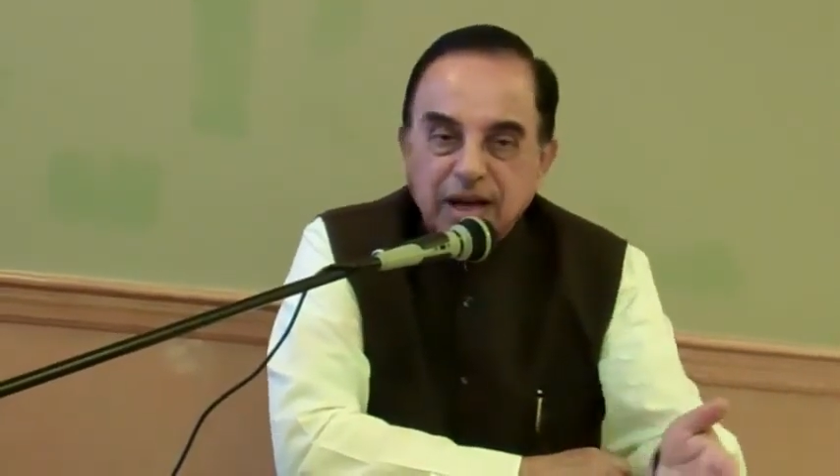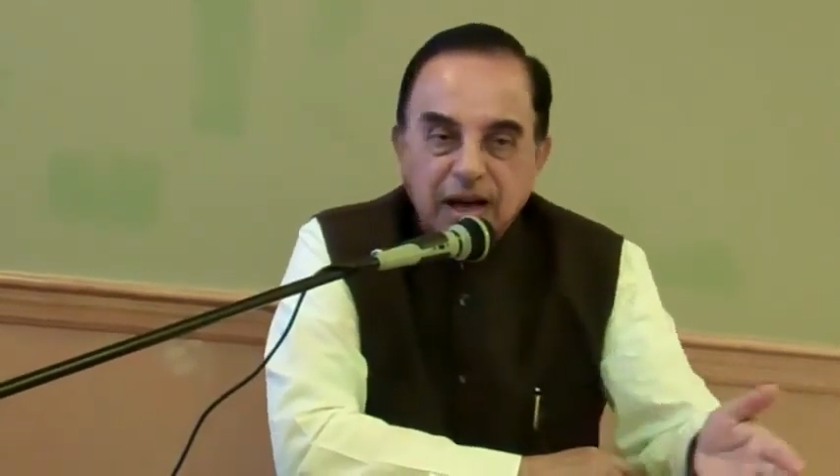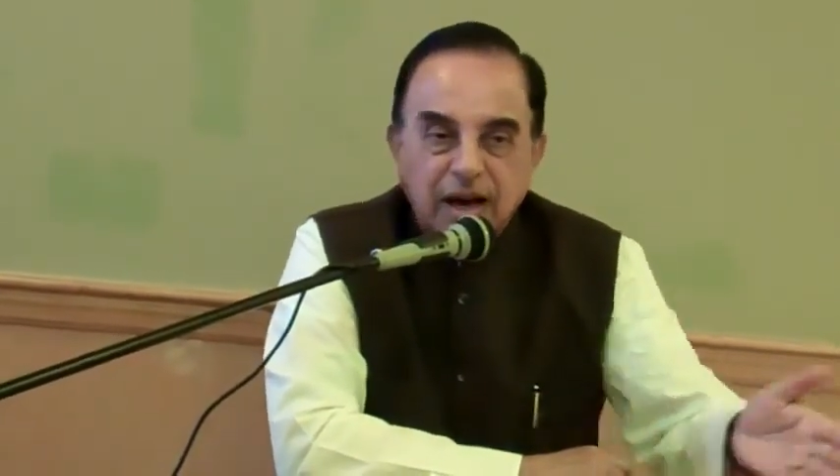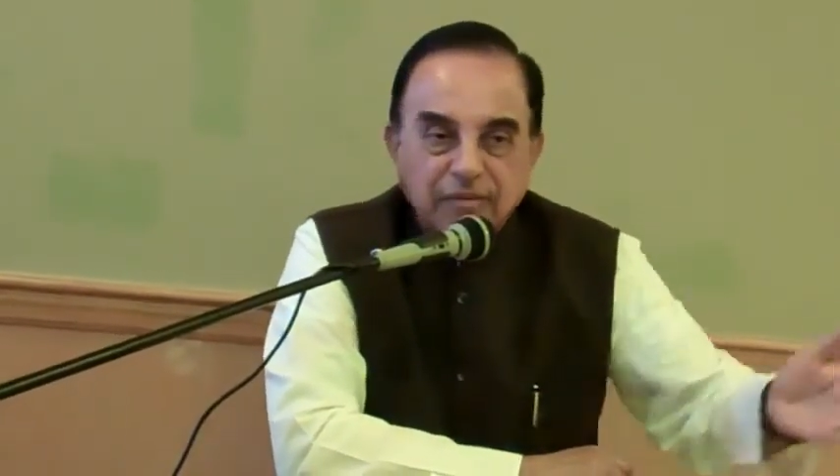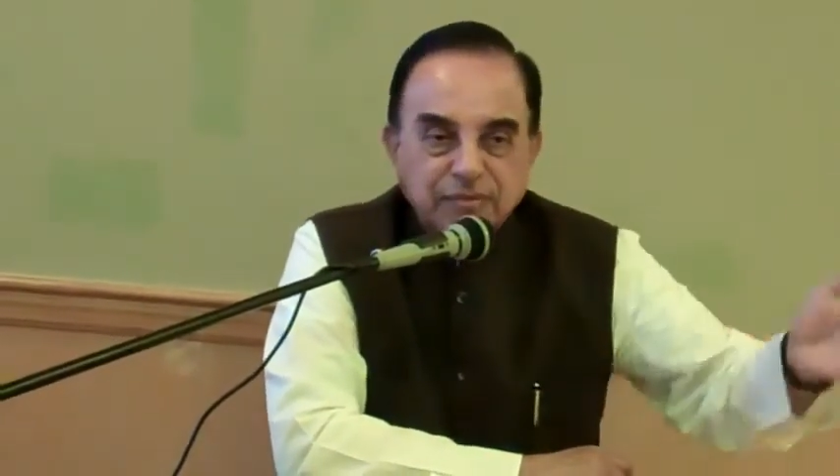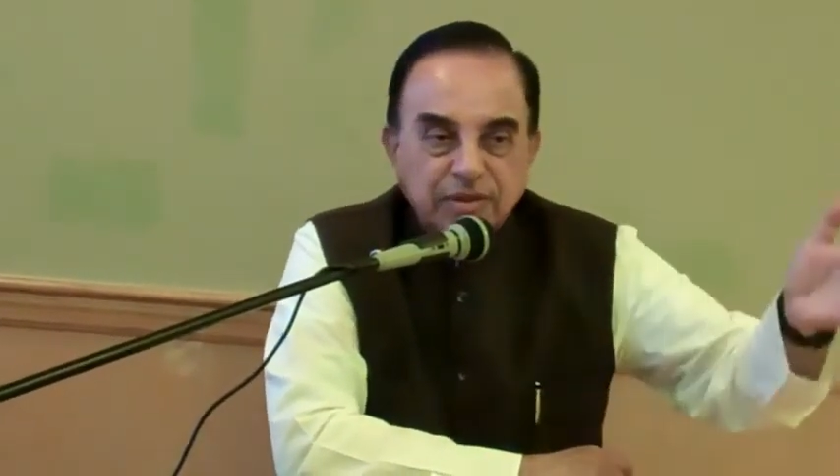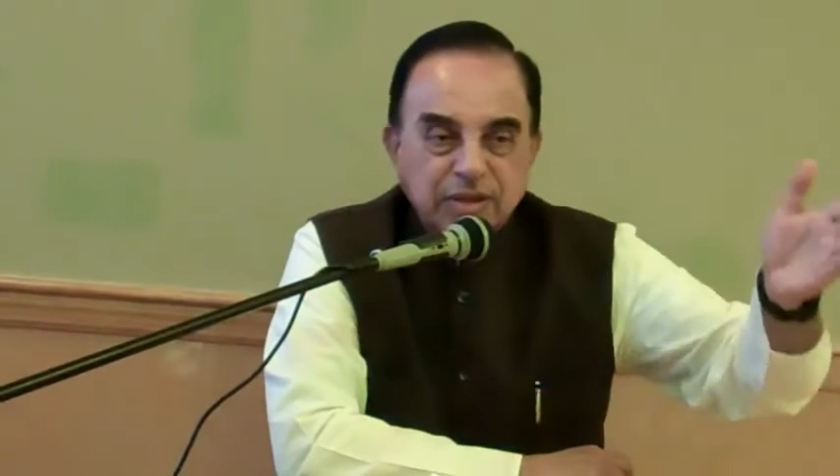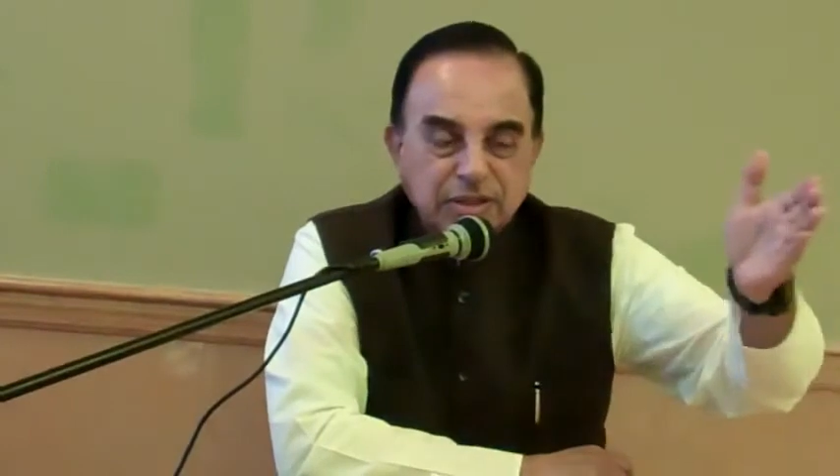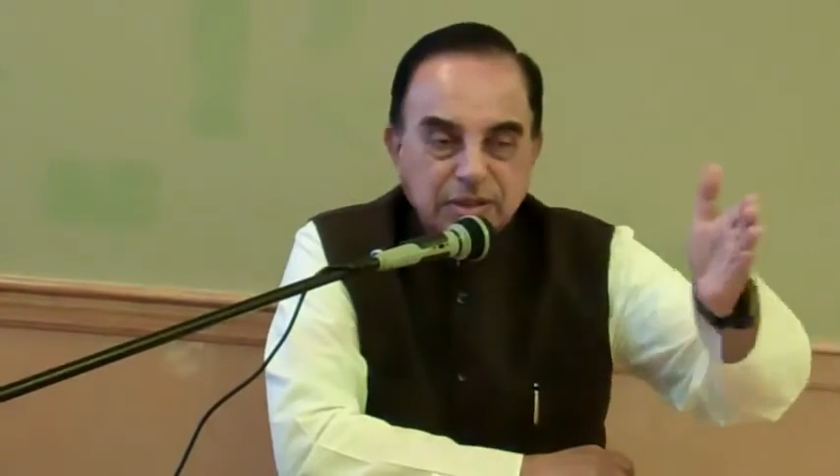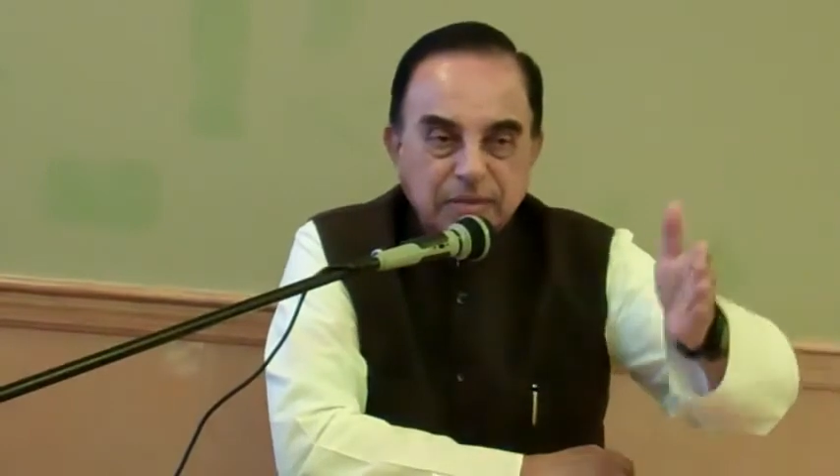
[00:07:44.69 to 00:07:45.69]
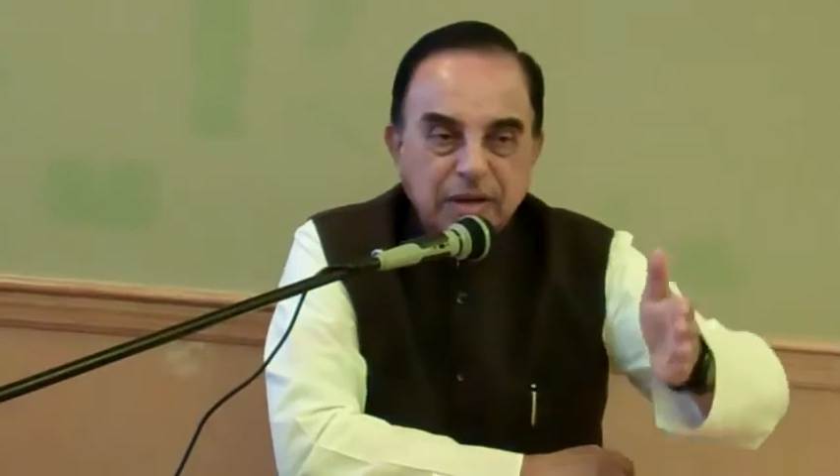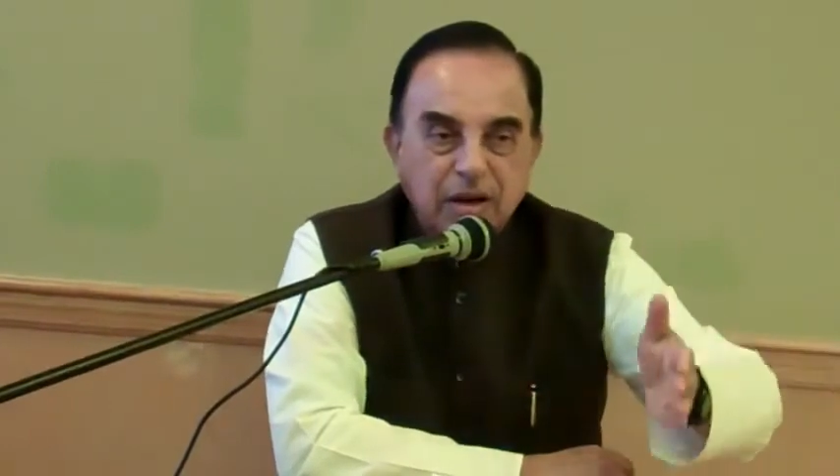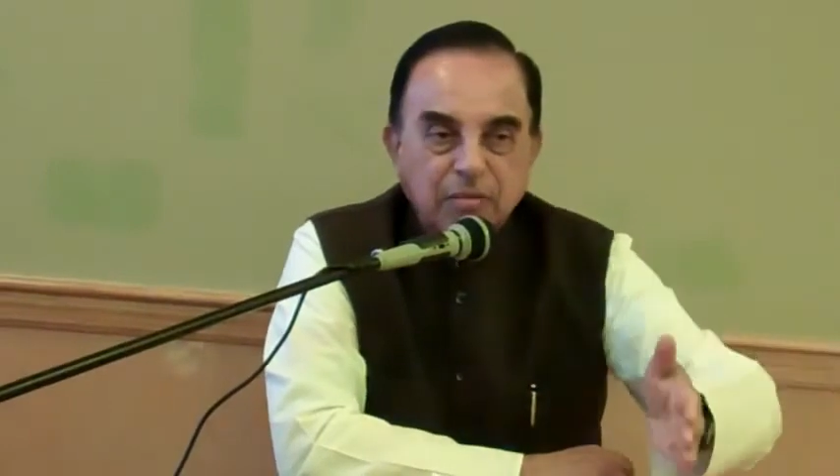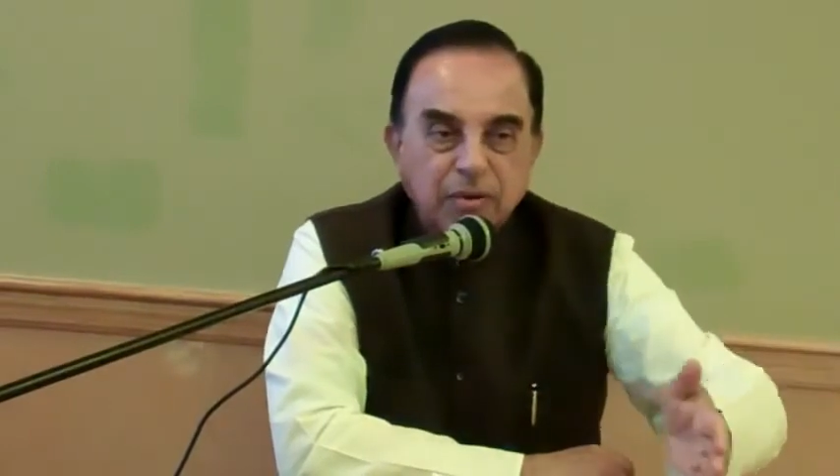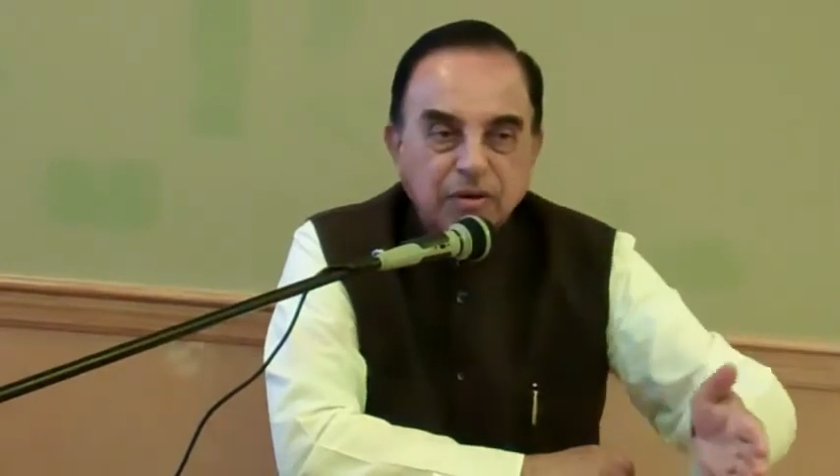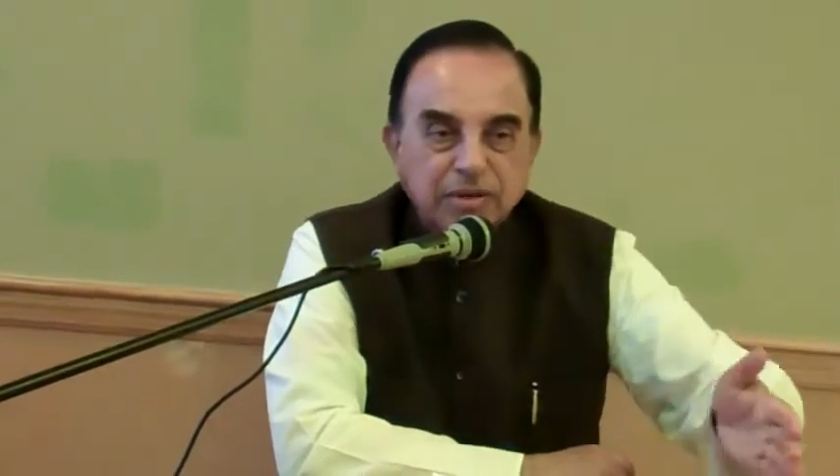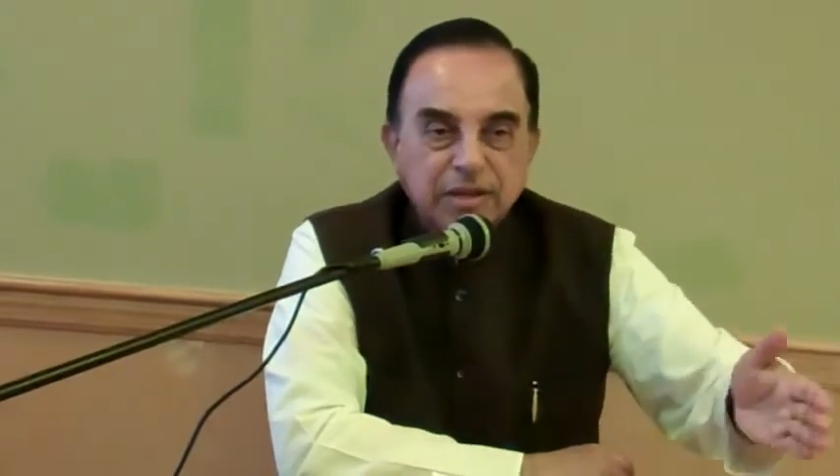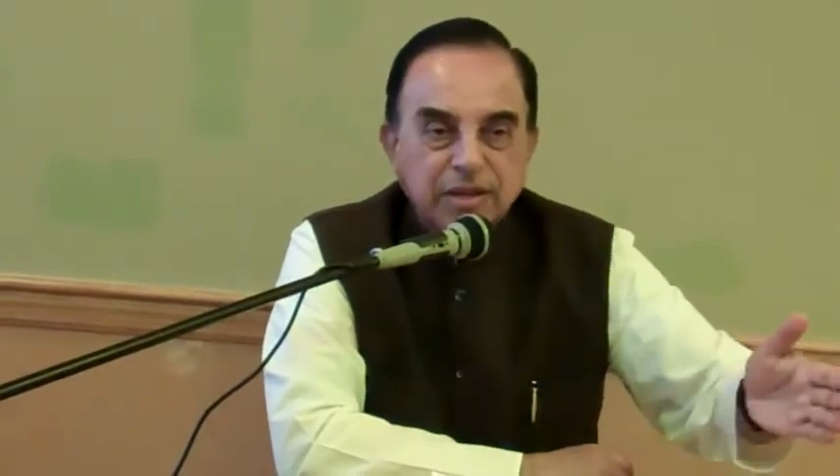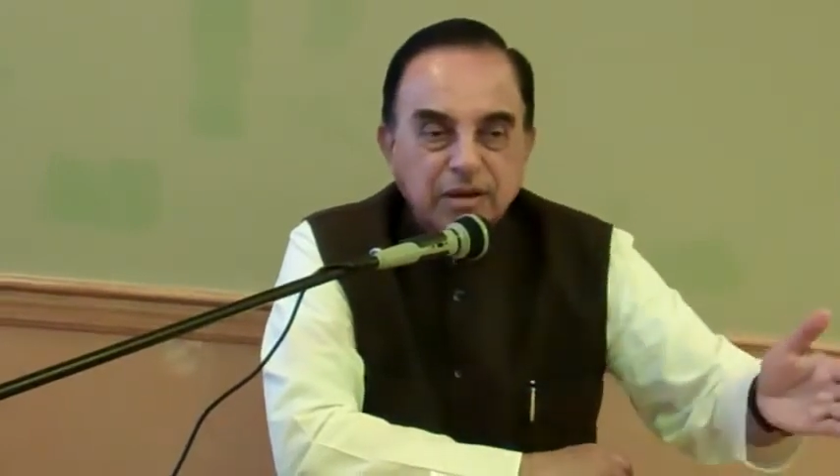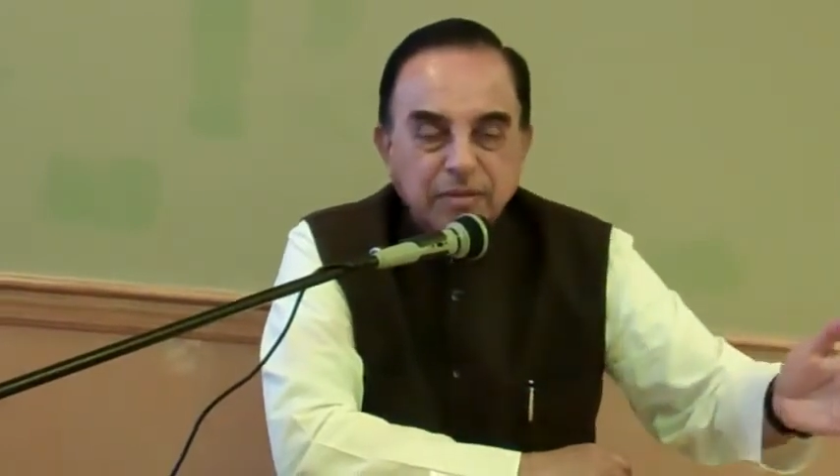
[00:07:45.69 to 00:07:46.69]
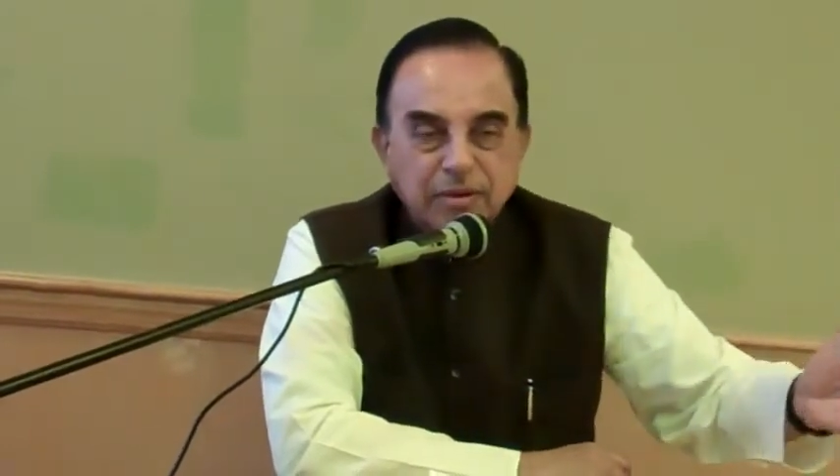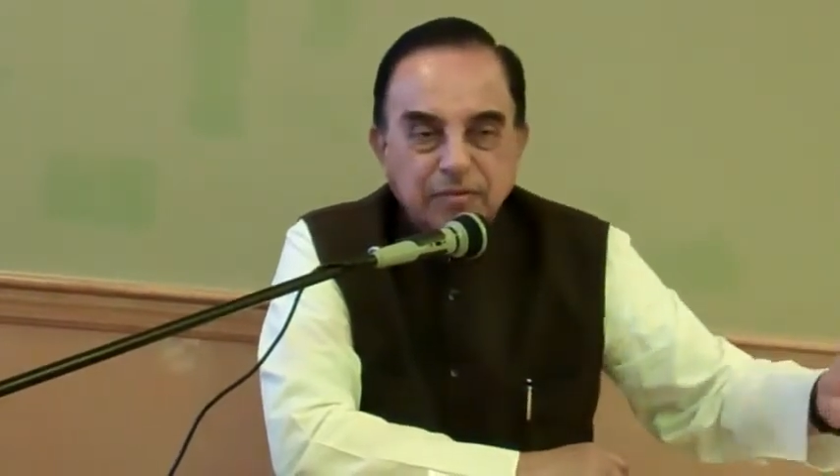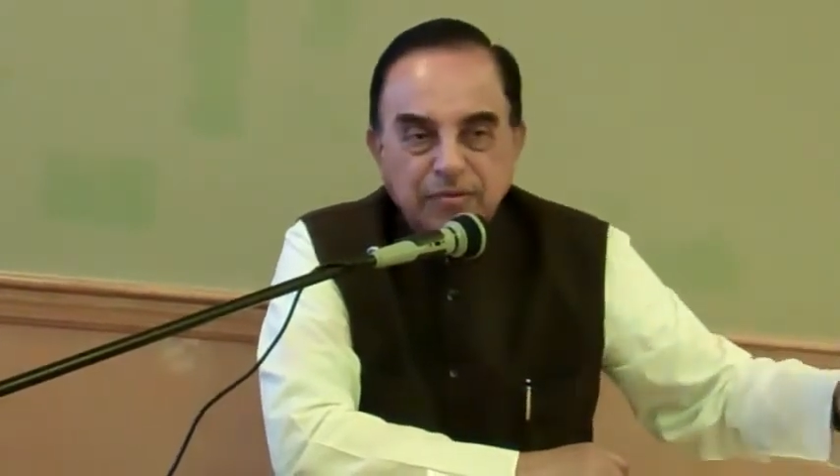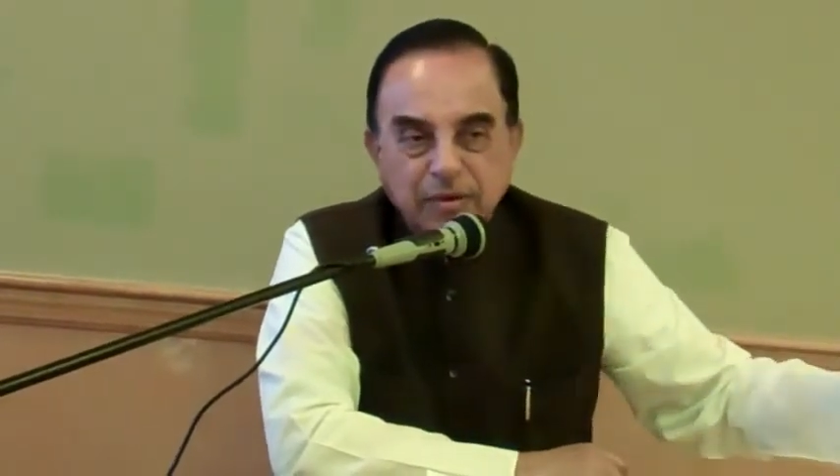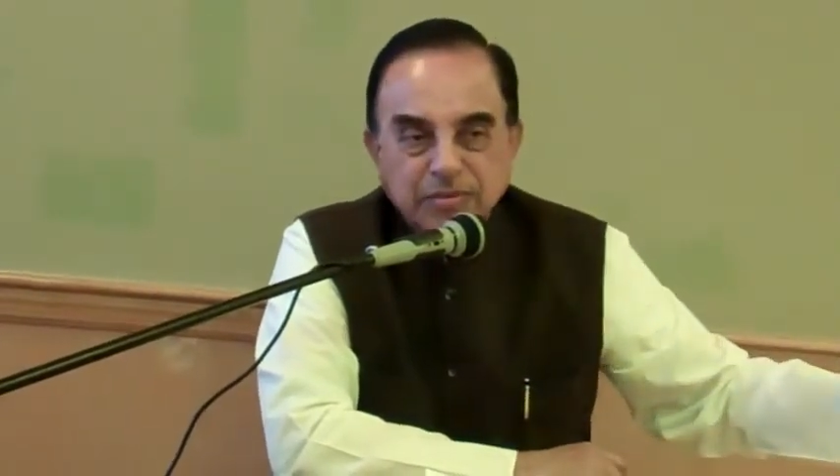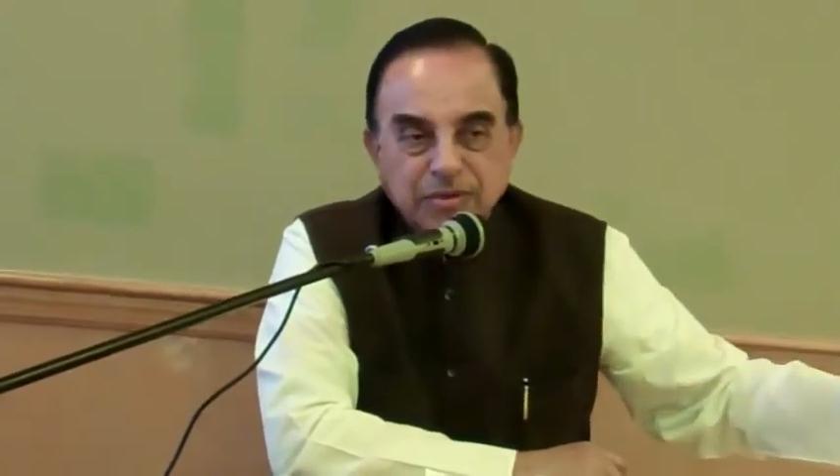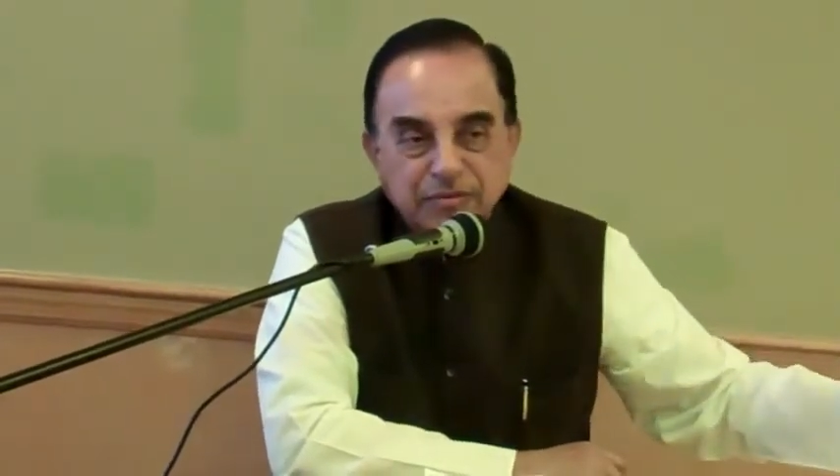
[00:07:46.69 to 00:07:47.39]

After Narasimha Rao brought in economic reforms,